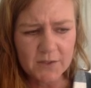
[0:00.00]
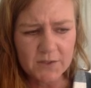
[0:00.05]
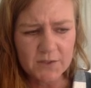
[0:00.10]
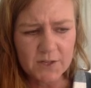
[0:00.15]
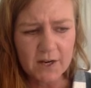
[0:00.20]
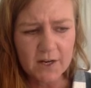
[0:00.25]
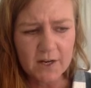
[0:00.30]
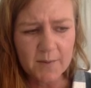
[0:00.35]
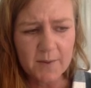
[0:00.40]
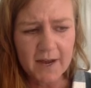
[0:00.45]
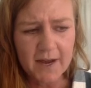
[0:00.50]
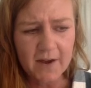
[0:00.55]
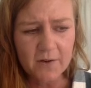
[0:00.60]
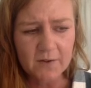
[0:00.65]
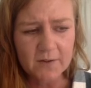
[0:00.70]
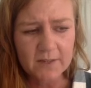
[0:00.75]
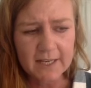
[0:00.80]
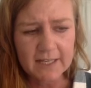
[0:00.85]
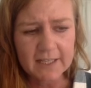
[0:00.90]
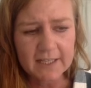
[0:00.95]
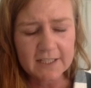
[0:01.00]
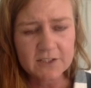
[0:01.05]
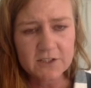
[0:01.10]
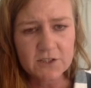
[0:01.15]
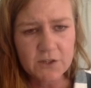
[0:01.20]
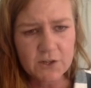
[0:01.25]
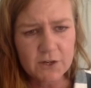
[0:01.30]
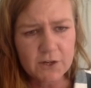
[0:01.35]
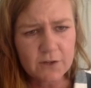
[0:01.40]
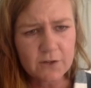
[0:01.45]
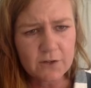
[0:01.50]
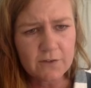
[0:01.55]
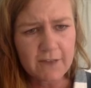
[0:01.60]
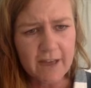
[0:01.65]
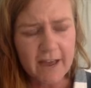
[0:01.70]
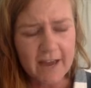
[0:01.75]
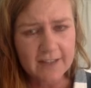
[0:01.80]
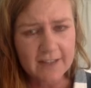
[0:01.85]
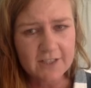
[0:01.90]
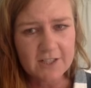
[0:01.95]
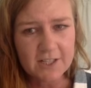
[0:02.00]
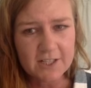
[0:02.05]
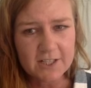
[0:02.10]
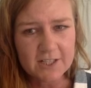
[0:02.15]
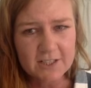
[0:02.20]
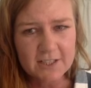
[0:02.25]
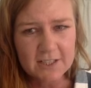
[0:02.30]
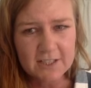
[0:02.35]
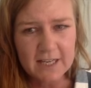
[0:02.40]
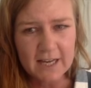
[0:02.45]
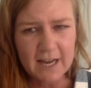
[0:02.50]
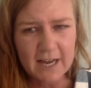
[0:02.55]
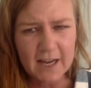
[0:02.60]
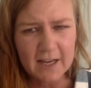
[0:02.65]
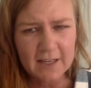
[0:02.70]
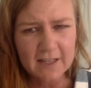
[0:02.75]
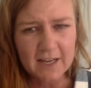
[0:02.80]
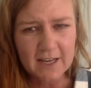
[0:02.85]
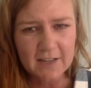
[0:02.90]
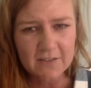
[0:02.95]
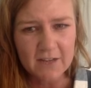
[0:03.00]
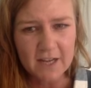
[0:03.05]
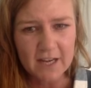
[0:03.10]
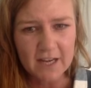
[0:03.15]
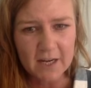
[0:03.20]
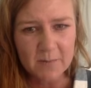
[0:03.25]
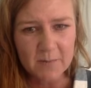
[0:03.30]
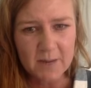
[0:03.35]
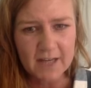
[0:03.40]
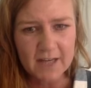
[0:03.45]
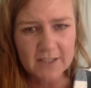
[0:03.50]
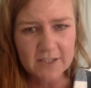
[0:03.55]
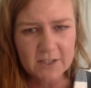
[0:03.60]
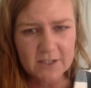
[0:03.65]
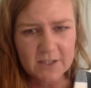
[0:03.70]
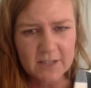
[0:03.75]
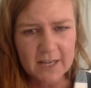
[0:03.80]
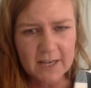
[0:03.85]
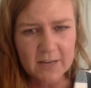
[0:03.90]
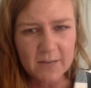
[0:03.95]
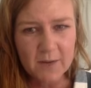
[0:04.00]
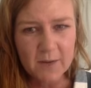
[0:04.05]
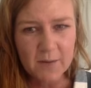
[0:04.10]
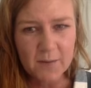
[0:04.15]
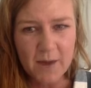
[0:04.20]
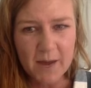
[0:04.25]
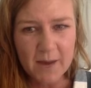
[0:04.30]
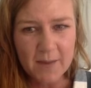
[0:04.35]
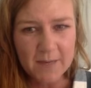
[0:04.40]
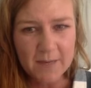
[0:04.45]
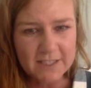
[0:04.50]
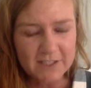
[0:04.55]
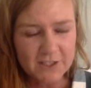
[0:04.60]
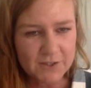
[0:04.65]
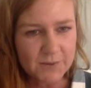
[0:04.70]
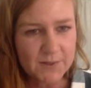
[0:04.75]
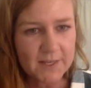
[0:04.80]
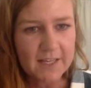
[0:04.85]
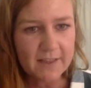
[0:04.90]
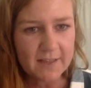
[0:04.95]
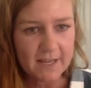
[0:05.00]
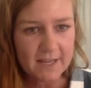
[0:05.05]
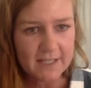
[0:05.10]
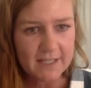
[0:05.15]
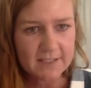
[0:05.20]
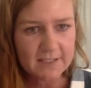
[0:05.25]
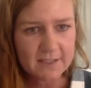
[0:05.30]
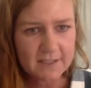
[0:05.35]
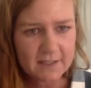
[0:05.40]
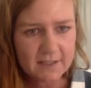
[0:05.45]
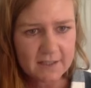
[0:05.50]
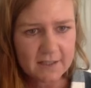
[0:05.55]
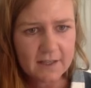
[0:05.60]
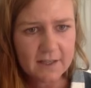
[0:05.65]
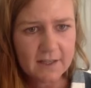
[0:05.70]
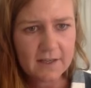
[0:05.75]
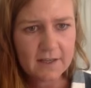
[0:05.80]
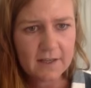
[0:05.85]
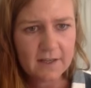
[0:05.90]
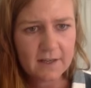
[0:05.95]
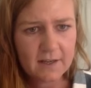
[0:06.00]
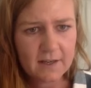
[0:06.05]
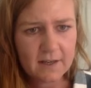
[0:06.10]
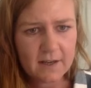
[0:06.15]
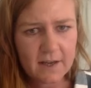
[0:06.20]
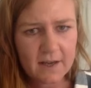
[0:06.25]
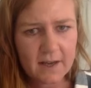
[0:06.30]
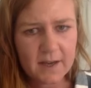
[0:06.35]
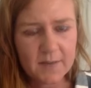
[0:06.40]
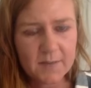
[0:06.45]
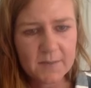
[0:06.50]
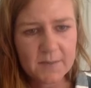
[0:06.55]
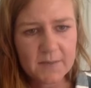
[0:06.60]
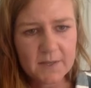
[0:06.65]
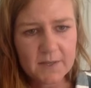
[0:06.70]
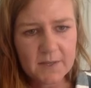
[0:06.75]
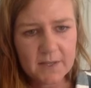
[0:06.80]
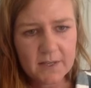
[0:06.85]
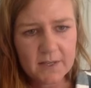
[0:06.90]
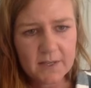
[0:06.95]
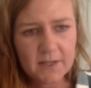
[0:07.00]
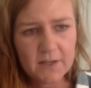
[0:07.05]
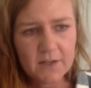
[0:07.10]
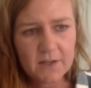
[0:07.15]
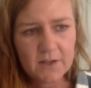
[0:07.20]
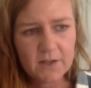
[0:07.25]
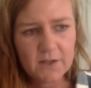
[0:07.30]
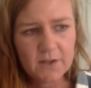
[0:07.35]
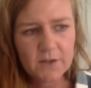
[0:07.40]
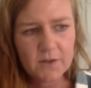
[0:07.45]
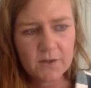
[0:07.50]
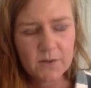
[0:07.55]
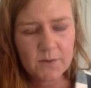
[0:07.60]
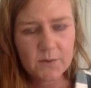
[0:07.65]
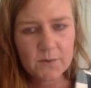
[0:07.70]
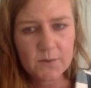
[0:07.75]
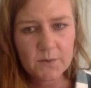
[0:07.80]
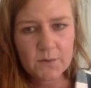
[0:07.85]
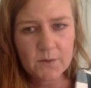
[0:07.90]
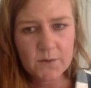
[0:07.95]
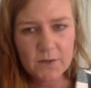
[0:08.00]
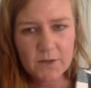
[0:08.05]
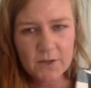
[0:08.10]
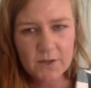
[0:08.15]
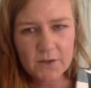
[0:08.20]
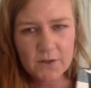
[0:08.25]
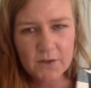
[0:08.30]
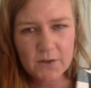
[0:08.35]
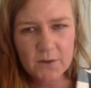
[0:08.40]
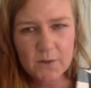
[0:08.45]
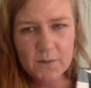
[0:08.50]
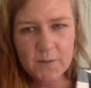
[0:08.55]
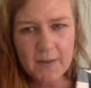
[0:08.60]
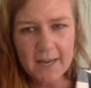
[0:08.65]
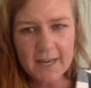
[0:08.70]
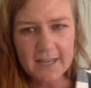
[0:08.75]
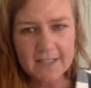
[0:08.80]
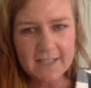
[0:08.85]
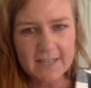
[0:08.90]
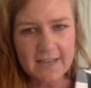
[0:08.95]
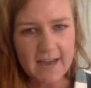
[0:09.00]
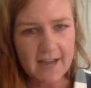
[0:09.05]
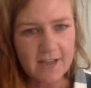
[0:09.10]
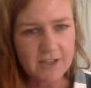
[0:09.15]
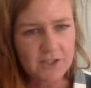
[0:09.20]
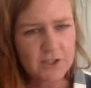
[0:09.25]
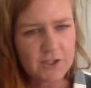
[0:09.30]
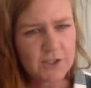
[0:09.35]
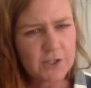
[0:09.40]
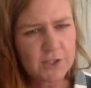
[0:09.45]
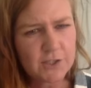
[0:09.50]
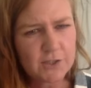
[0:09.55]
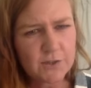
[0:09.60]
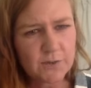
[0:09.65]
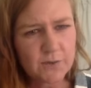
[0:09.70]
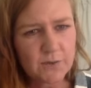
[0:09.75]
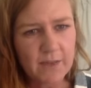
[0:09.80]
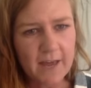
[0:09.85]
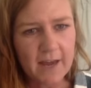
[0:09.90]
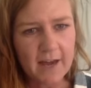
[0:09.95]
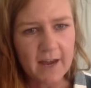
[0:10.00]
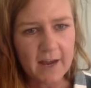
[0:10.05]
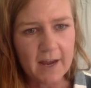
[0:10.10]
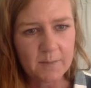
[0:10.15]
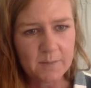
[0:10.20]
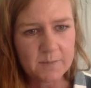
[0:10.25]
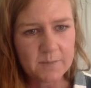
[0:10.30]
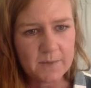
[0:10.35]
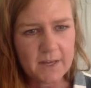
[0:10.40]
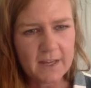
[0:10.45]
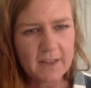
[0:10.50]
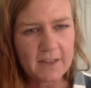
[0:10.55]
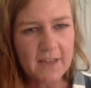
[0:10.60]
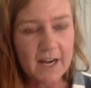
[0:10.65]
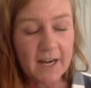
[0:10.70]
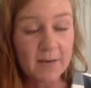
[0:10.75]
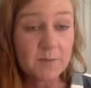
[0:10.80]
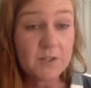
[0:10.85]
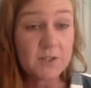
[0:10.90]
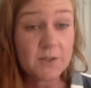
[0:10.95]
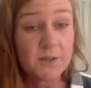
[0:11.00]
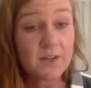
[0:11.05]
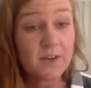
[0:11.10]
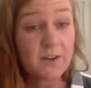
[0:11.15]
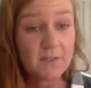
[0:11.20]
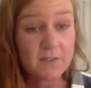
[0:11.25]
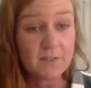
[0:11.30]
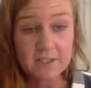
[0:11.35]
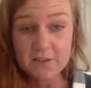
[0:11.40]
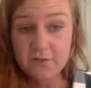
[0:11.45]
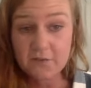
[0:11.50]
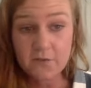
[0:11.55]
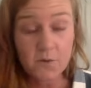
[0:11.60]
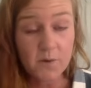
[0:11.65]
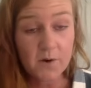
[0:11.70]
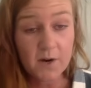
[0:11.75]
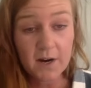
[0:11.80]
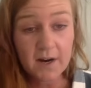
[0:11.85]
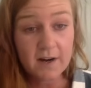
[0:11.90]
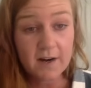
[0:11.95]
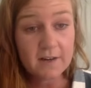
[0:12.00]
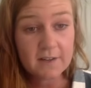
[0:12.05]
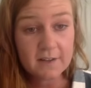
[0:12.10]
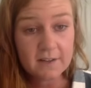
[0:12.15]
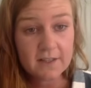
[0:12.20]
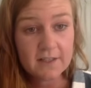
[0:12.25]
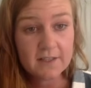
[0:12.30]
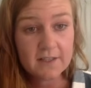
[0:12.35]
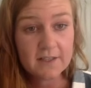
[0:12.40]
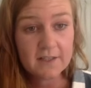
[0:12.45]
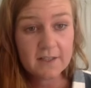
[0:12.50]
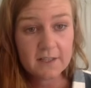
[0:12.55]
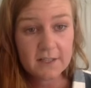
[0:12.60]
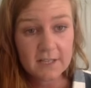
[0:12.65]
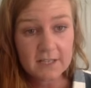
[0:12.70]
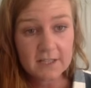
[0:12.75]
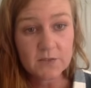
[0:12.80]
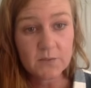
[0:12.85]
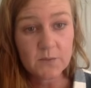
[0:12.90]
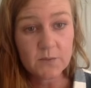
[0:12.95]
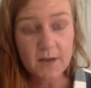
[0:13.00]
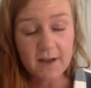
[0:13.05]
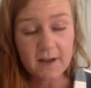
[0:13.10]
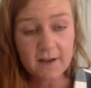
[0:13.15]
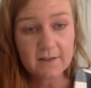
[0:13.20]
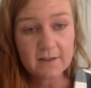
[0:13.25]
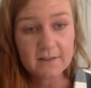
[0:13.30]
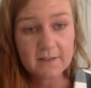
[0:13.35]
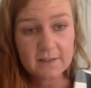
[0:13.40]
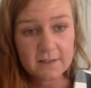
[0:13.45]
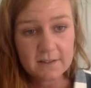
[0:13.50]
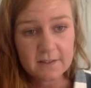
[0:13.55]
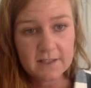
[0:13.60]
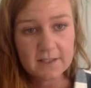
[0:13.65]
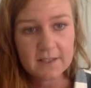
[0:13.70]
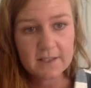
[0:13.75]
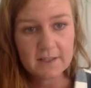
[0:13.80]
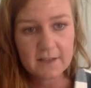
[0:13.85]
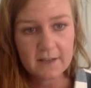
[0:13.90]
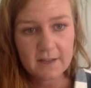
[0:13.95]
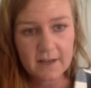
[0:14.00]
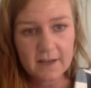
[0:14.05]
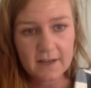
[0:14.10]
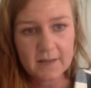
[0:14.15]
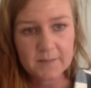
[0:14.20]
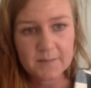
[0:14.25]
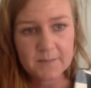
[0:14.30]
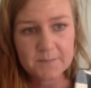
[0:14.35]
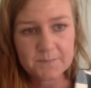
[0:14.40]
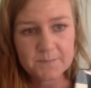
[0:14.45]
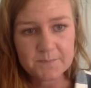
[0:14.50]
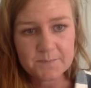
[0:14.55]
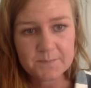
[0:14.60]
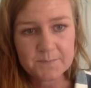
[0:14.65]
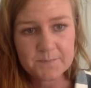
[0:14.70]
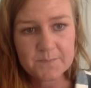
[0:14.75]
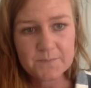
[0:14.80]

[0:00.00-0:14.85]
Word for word: you talk about like external factors yeah kind of getting back to like wait why am i doing this um, who who am i attached to that i'm that i'm doing all this for as well um,